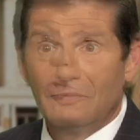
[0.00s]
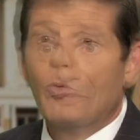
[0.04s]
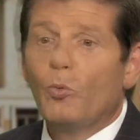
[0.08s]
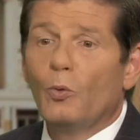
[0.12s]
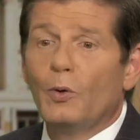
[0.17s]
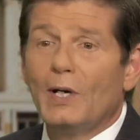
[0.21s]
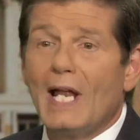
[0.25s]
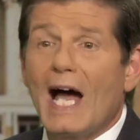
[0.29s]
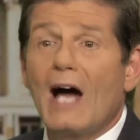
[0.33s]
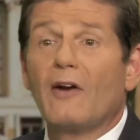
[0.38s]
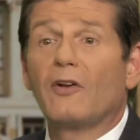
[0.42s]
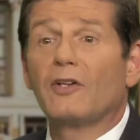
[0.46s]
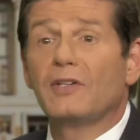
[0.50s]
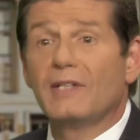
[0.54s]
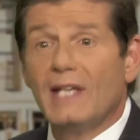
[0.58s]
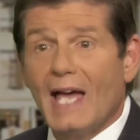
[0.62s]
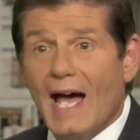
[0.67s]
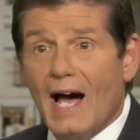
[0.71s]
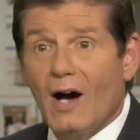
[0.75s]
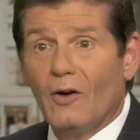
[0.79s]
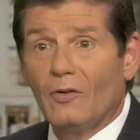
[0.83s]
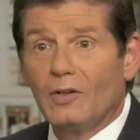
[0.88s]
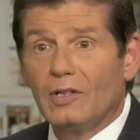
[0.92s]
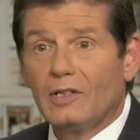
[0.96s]
Without a
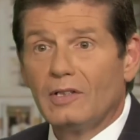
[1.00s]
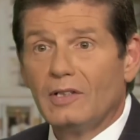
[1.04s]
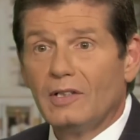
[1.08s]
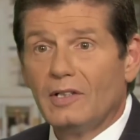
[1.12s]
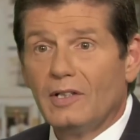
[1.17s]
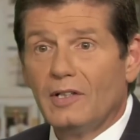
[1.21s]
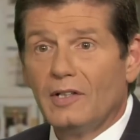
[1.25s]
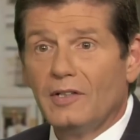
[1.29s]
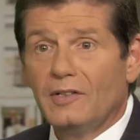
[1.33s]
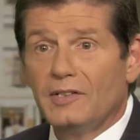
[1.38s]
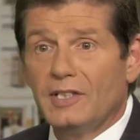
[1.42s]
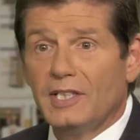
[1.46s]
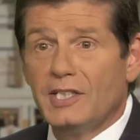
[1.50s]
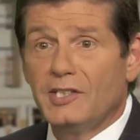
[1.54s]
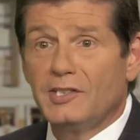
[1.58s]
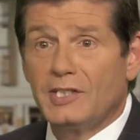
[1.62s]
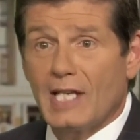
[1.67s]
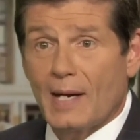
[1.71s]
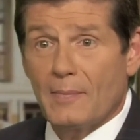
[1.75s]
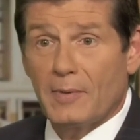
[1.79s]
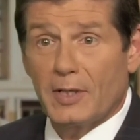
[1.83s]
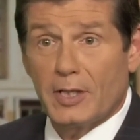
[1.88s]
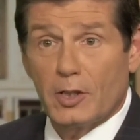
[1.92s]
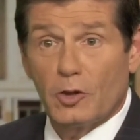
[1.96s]
doubt, the
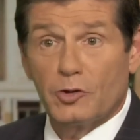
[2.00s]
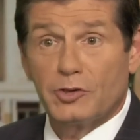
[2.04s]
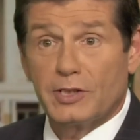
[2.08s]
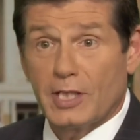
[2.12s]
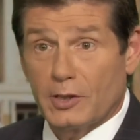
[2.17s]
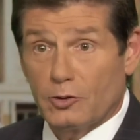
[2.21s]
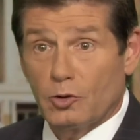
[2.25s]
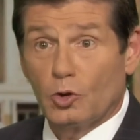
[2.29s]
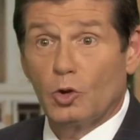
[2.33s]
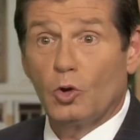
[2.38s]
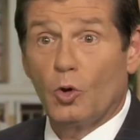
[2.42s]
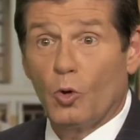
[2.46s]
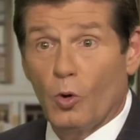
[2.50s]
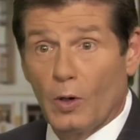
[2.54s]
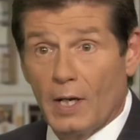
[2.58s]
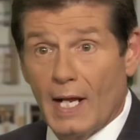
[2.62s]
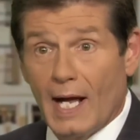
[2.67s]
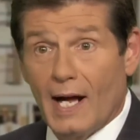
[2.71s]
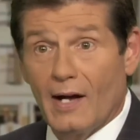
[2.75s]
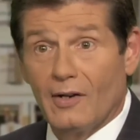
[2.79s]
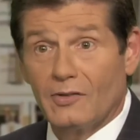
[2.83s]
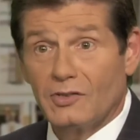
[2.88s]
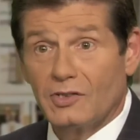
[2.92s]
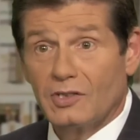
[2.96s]
San Bernardino Central
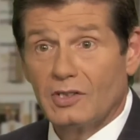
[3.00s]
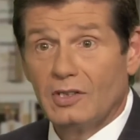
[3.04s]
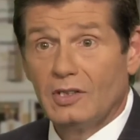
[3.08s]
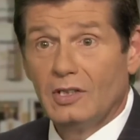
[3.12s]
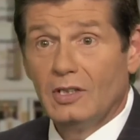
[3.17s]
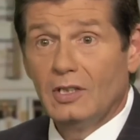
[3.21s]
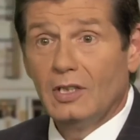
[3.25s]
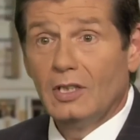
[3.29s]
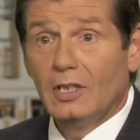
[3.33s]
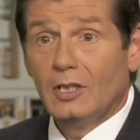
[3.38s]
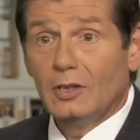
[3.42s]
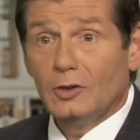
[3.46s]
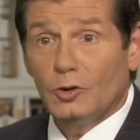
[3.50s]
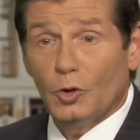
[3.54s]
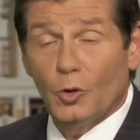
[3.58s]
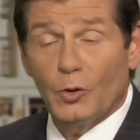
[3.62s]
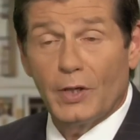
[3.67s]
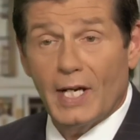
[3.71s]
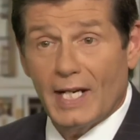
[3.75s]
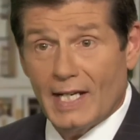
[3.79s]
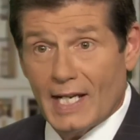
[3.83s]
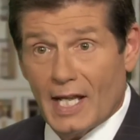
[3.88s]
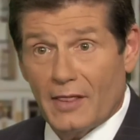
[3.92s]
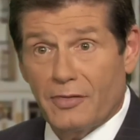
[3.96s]
Courthouse,
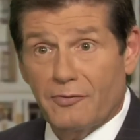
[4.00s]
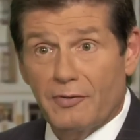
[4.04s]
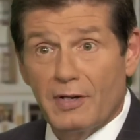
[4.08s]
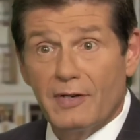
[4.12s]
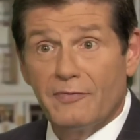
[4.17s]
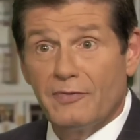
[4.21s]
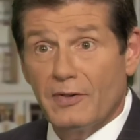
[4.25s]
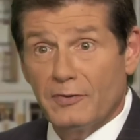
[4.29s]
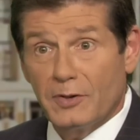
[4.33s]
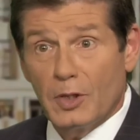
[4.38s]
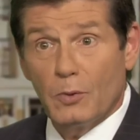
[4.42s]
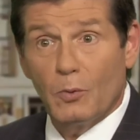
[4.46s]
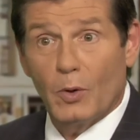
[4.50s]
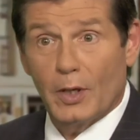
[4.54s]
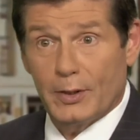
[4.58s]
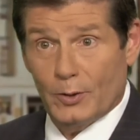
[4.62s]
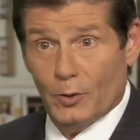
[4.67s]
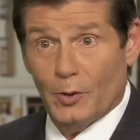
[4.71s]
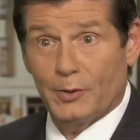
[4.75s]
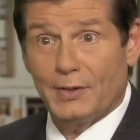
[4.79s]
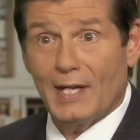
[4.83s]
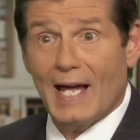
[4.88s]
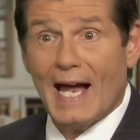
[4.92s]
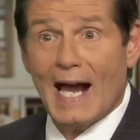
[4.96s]
located at 351
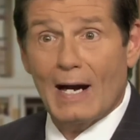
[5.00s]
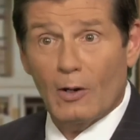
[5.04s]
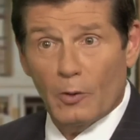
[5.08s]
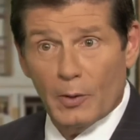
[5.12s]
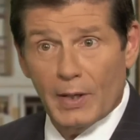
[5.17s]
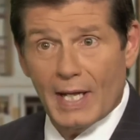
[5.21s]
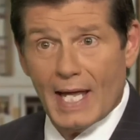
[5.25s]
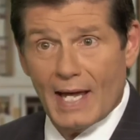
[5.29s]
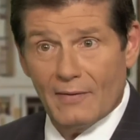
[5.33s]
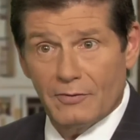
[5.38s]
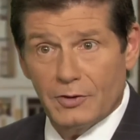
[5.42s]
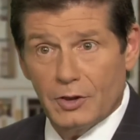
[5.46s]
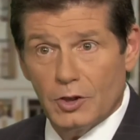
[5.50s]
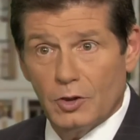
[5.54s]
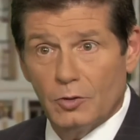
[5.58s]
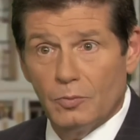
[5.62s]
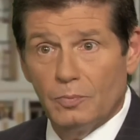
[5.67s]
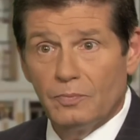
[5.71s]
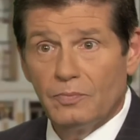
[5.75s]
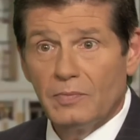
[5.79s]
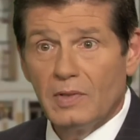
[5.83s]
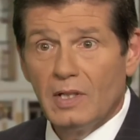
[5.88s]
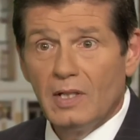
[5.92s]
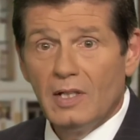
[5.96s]
North Arrowhead Avenue,
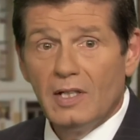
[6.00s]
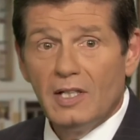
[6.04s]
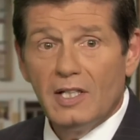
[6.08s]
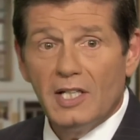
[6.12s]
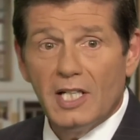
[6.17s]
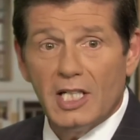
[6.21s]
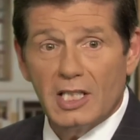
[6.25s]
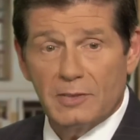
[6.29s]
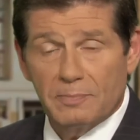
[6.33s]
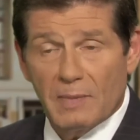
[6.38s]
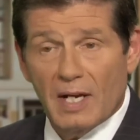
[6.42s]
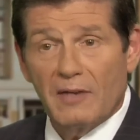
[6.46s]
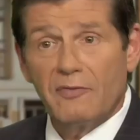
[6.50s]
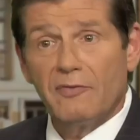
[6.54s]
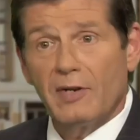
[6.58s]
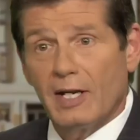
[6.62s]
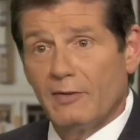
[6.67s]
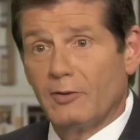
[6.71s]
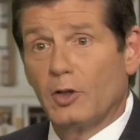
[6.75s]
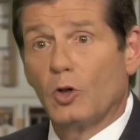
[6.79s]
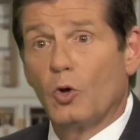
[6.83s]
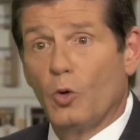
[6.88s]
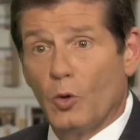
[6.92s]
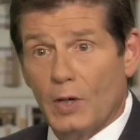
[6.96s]
is my
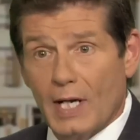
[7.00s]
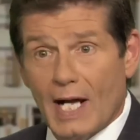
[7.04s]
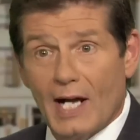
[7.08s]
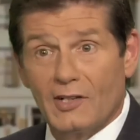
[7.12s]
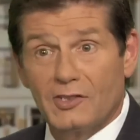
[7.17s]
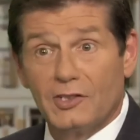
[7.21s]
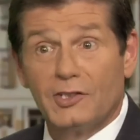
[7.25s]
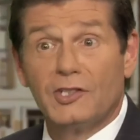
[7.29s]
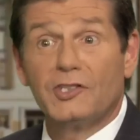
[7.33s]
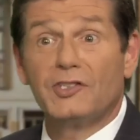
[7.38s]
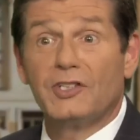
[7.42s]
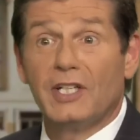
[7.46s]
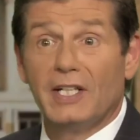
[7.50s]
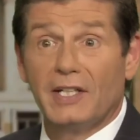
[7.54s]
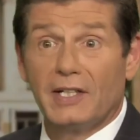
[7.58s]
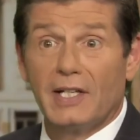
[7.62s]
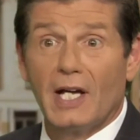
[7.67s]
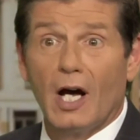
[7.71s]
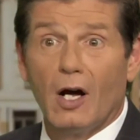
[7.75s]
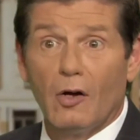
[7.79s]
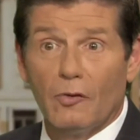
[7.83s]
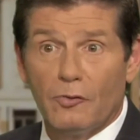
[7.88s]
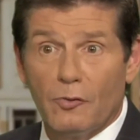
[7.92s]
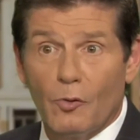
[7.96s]
favorite courthouse in the state of
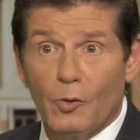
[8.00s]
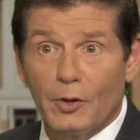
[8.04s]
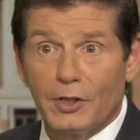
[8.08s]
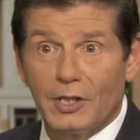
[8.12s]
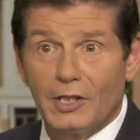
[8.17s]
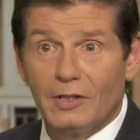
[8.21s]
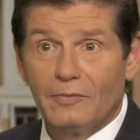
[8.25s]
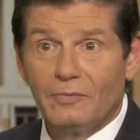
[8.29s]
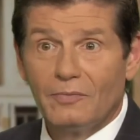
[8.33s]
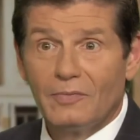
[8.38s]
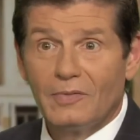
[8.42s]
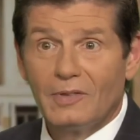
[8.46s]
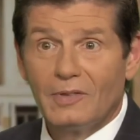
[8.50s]
California